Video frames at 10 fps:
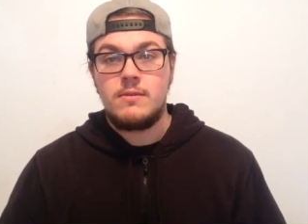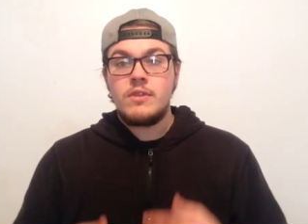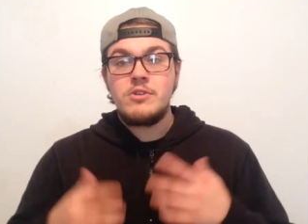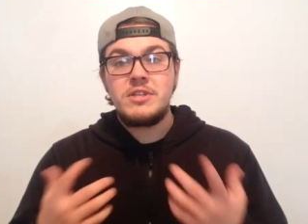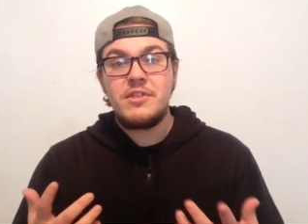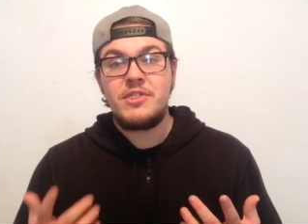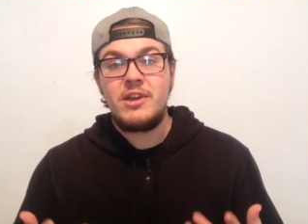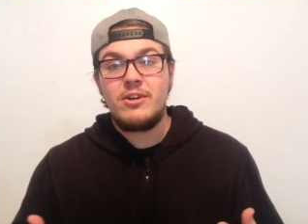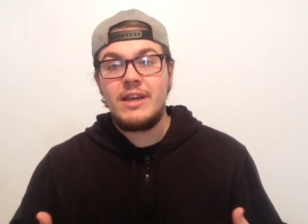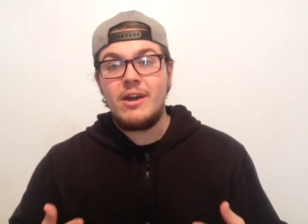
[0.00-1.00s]
There's a
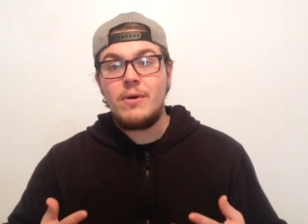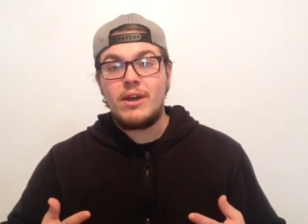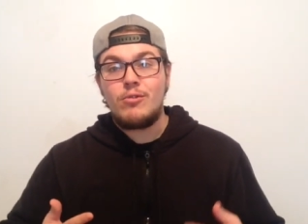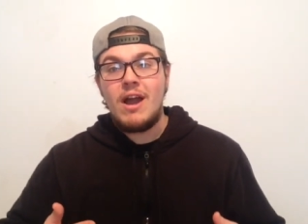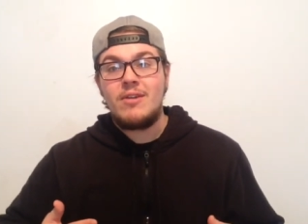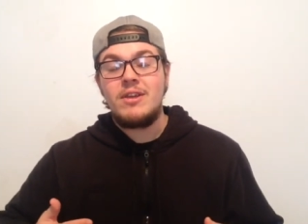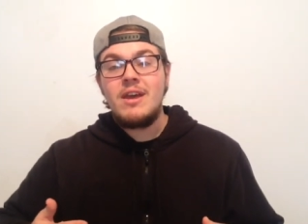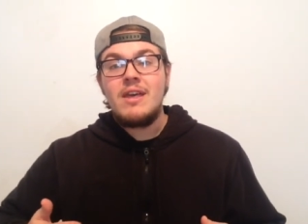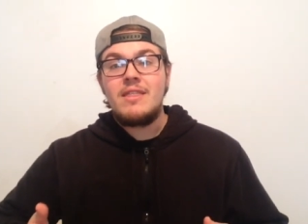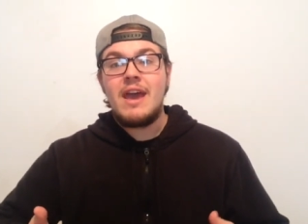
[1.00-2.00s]
theory going around
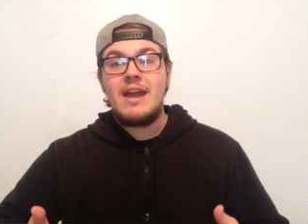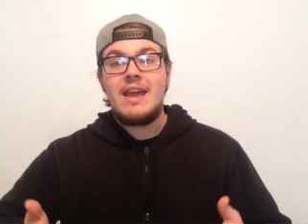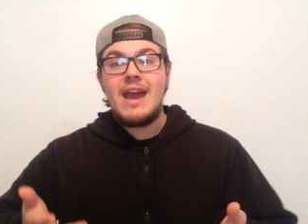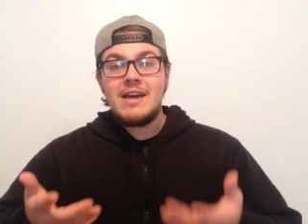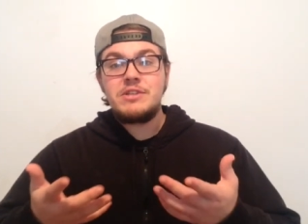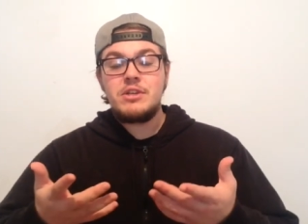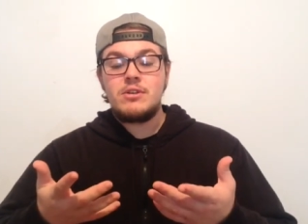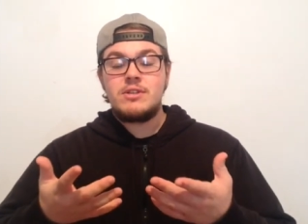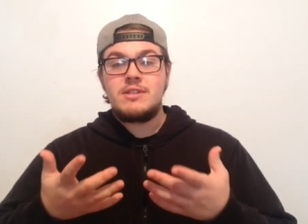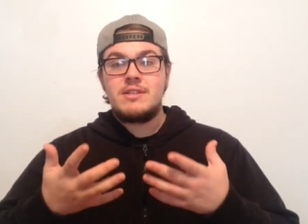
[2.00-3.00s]
that as
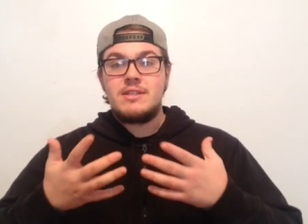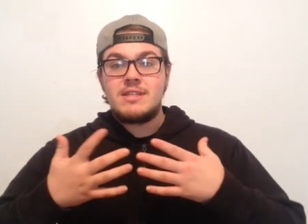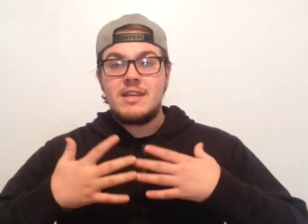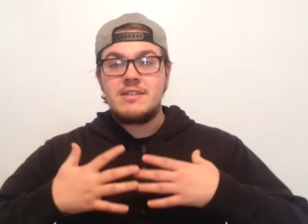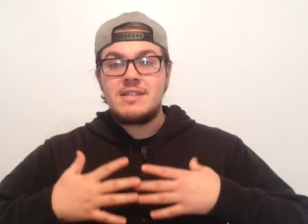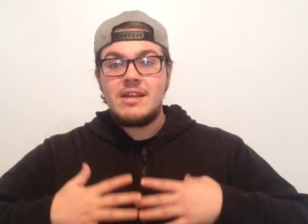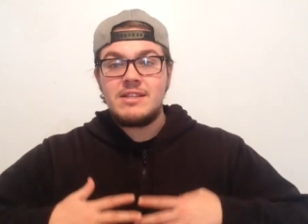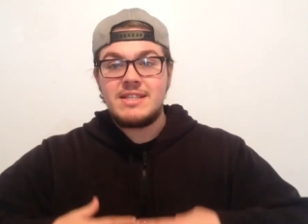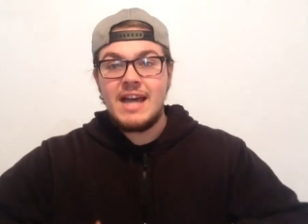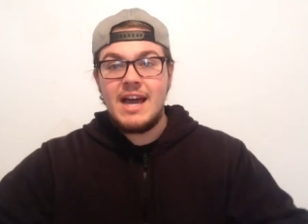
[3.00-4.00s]
your skin
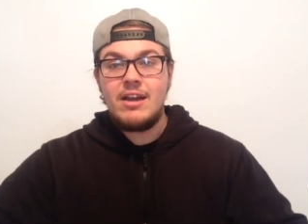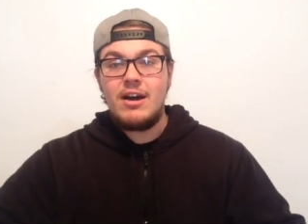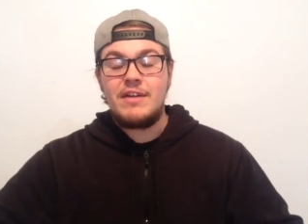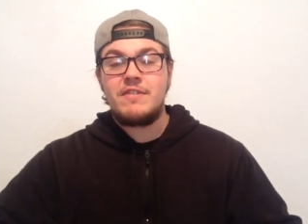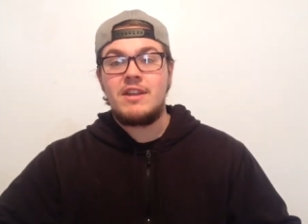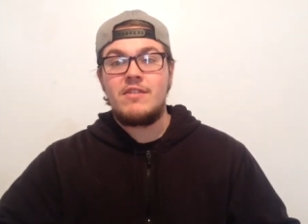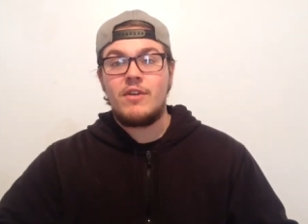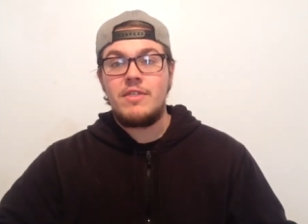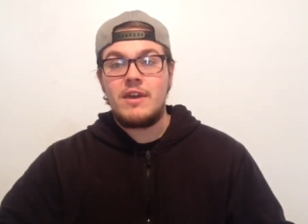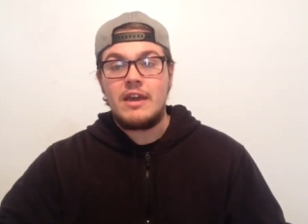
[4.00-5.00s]
cells die off and
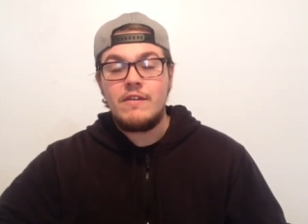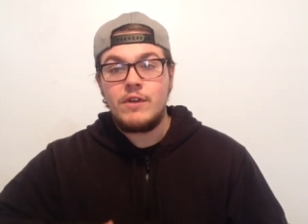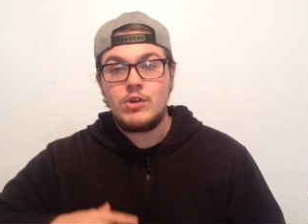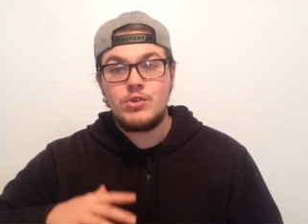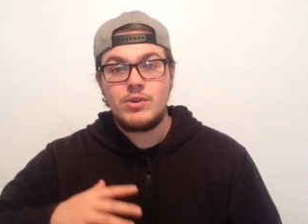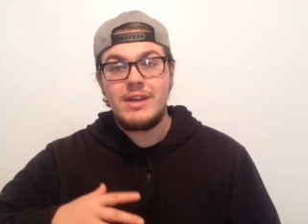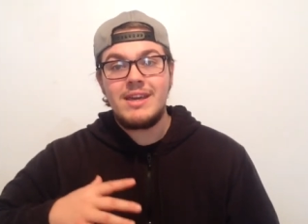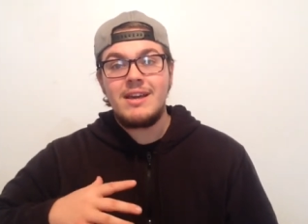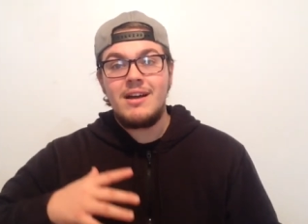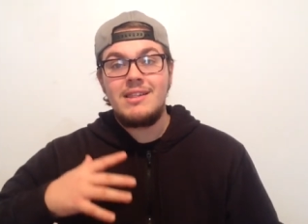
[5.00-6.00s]
everything, if you're
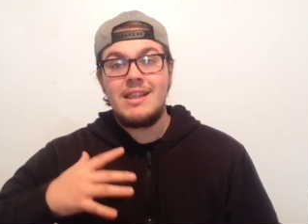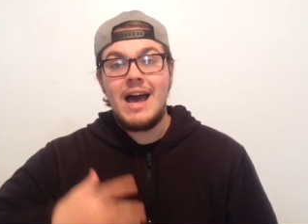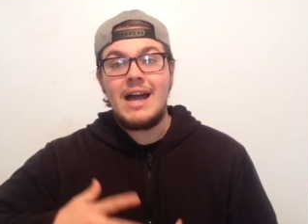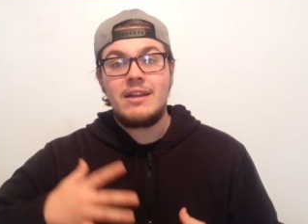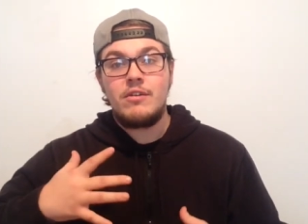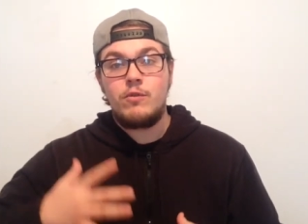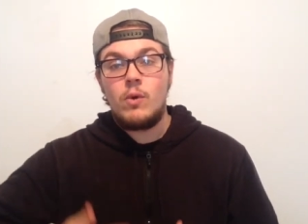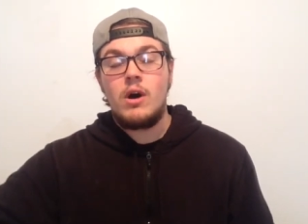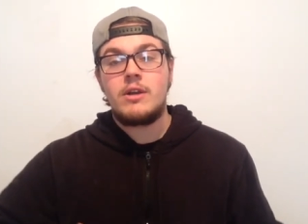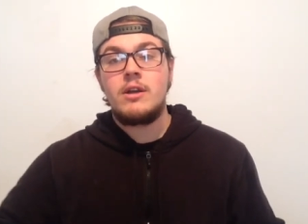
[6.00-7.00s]
drinking a lot of
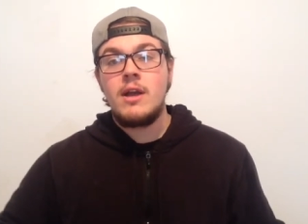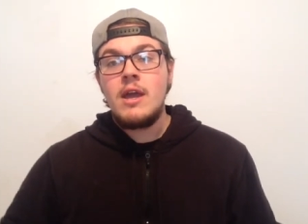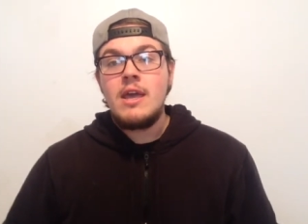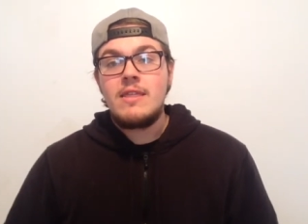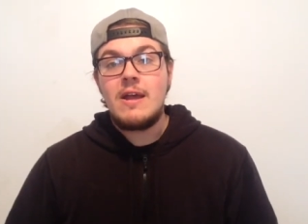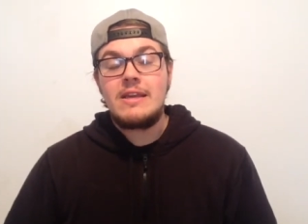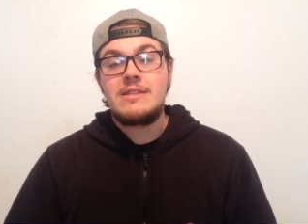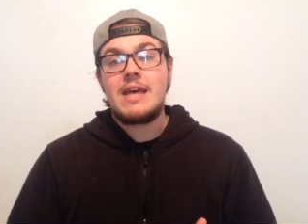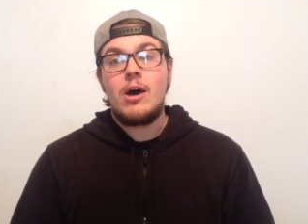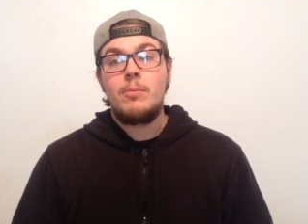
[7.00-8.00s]
water, that
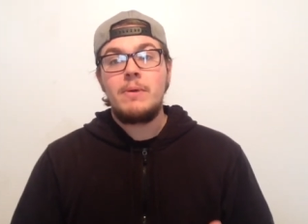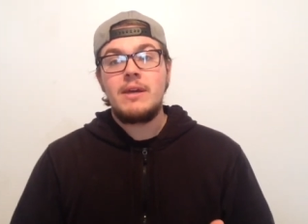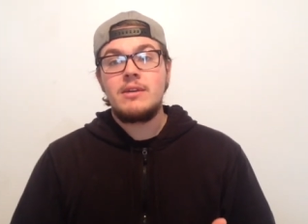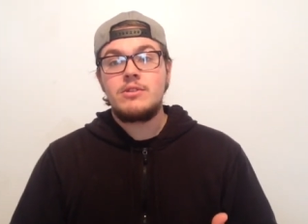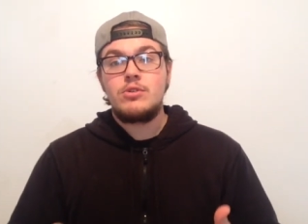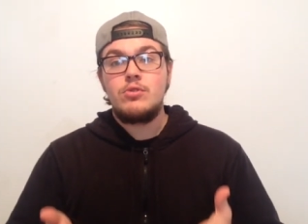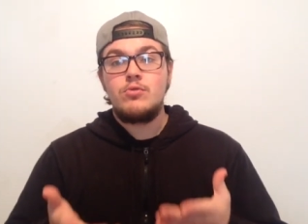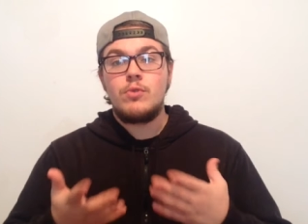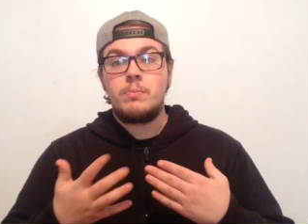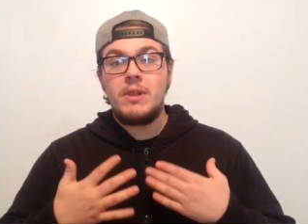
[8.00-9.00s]
it's helping to
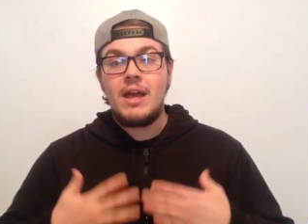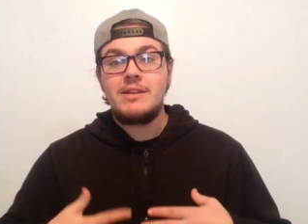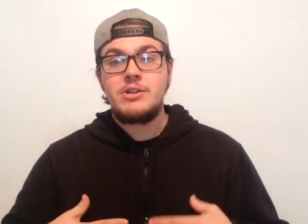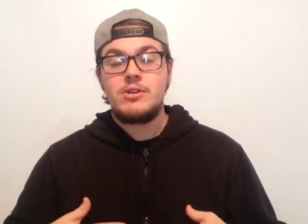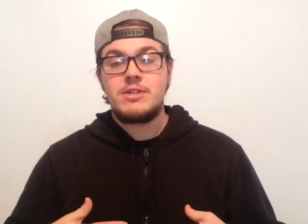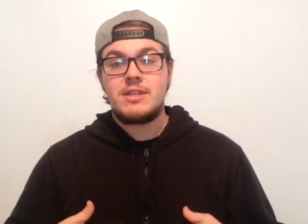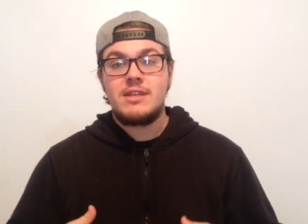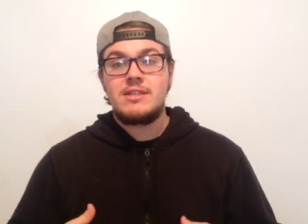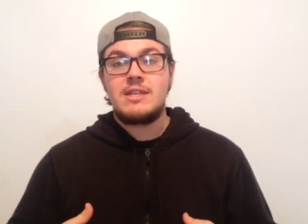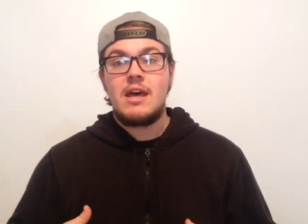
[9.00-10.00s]
replenish your
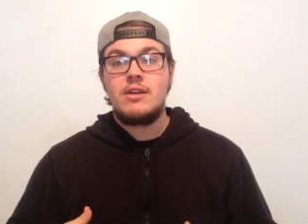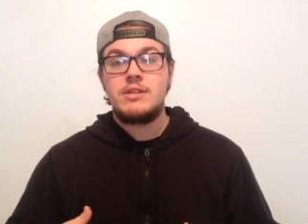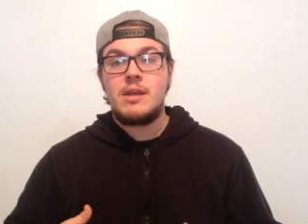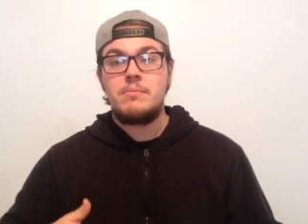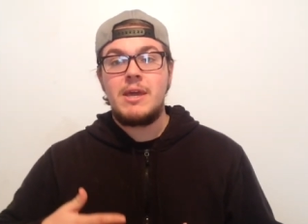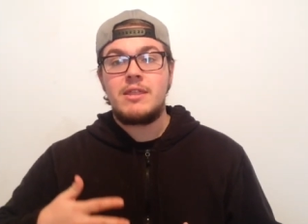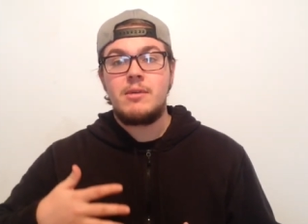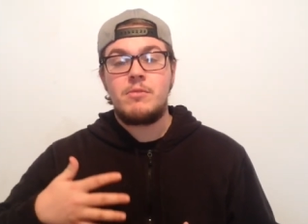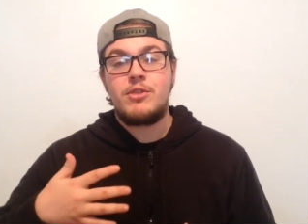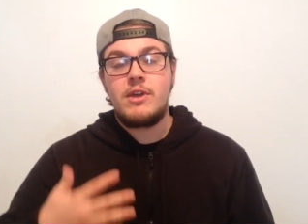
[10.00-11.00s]
skin cells and make
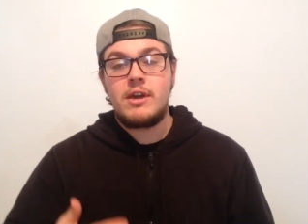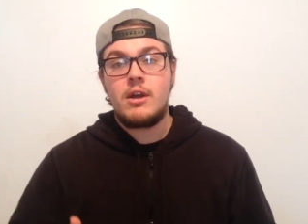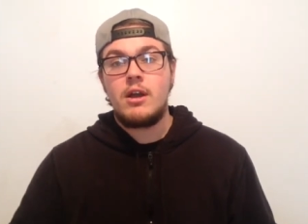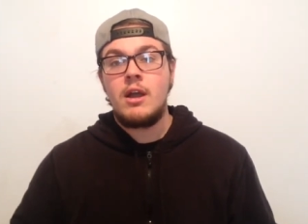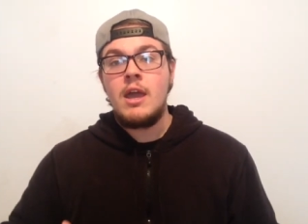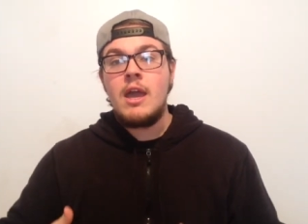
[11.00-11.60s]
them thicker